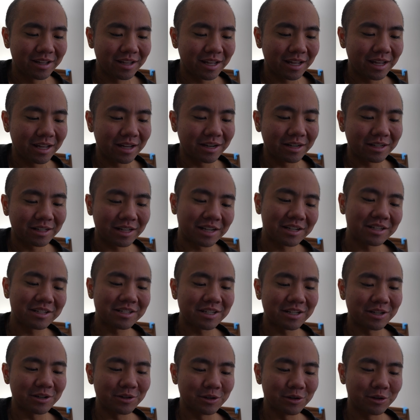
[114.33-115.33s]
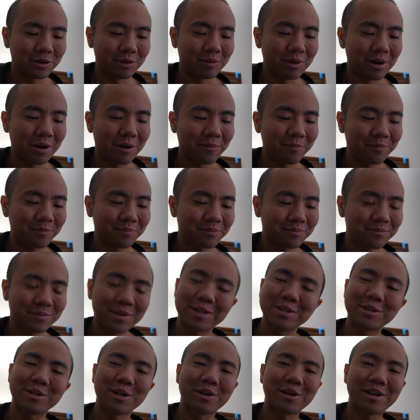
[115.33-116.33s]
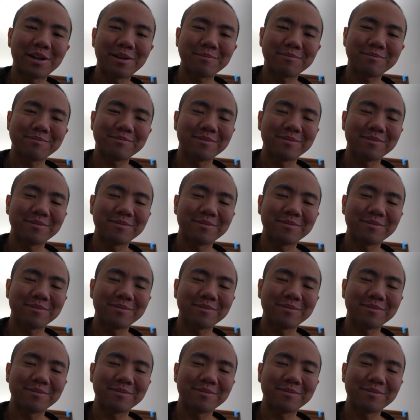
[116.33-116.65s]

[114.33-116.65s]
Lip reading: And glad to see you're doing well. Thanks, Darren A.